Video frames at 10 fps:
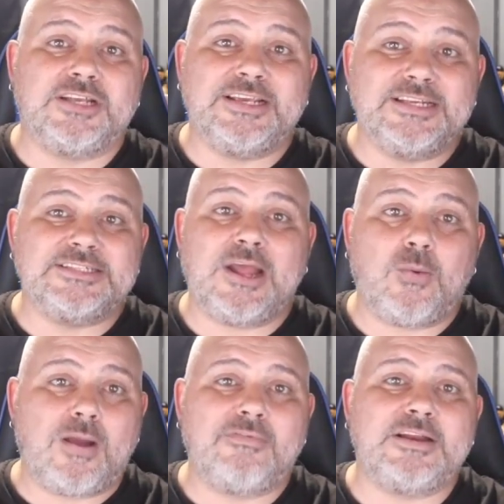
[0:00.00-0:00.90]
that he is now
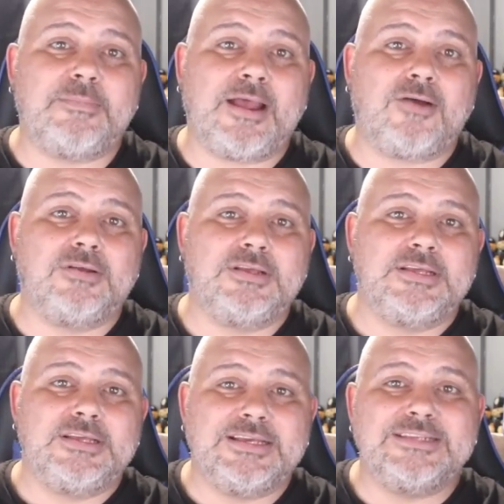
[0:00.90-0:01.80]
worried about
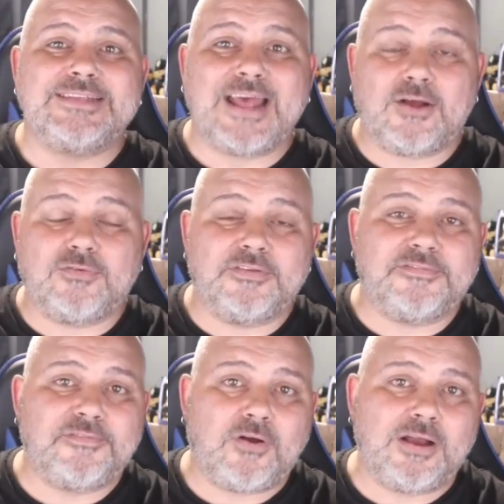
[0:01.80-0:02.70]
is that of the
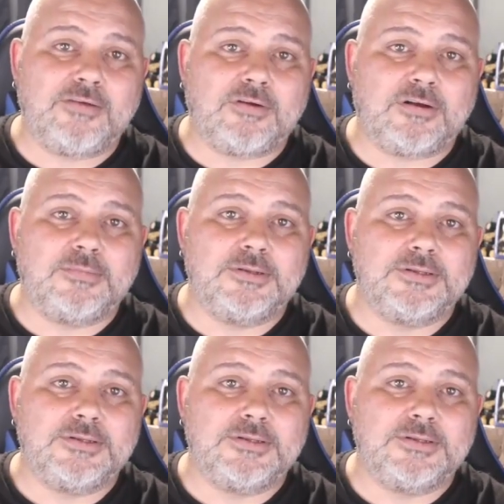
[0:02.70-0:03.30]
firearm.